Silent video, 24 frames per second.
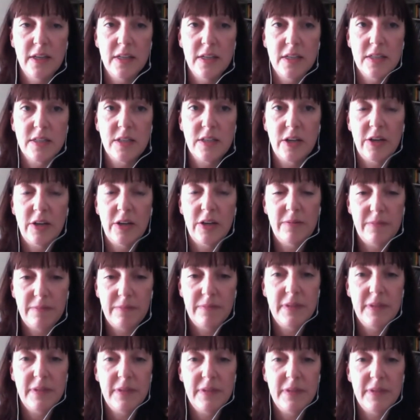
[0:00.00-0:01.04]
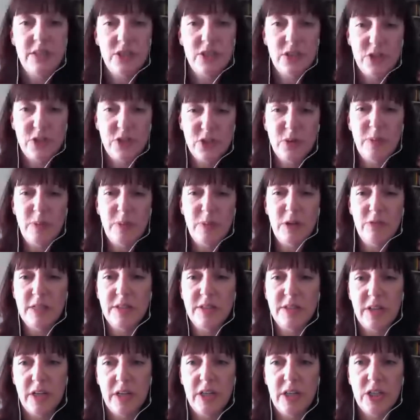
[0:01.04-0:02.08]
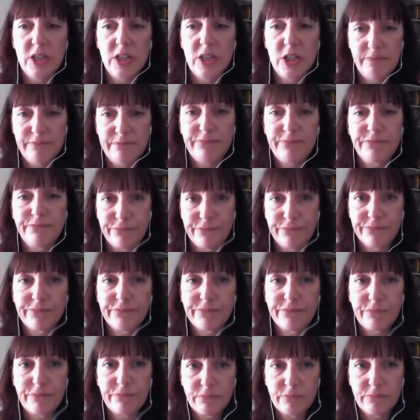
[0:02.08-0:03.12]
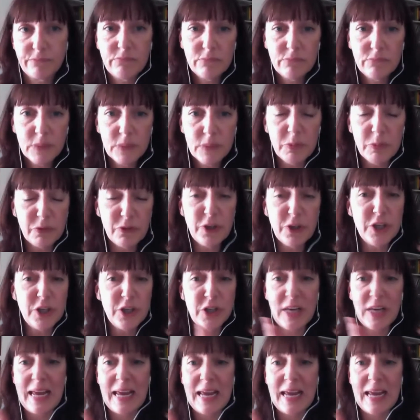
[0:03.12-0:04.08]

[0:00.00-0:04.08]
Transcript: So do a bit of research before you do anything.